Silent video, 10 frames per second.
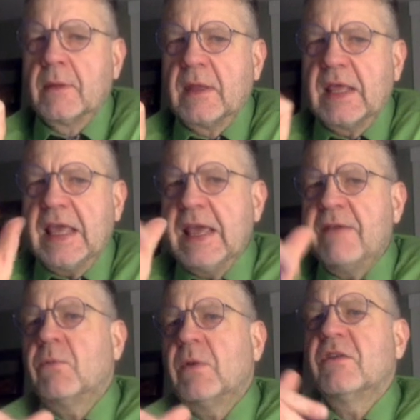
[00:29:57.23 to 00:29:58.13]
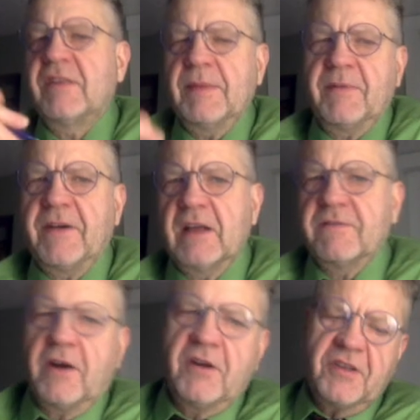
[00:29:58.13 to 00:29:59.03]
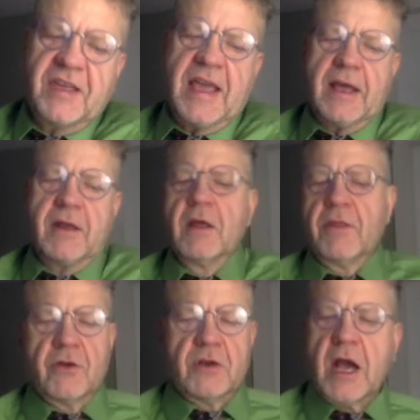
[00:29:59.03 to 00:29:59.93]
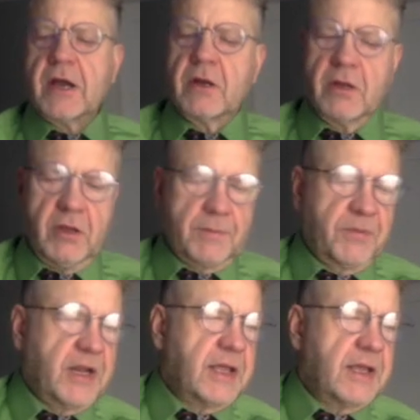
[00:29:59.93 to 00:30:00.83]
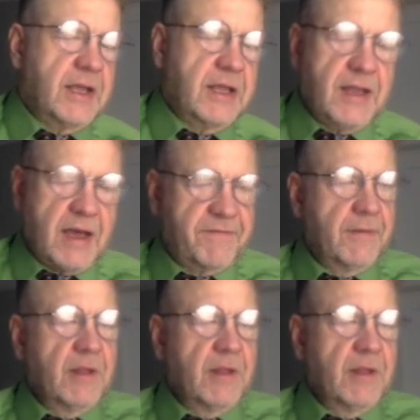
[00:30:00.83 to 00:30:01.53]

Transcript: Even when you simplify as far as you can, they're not going to look pretty enough.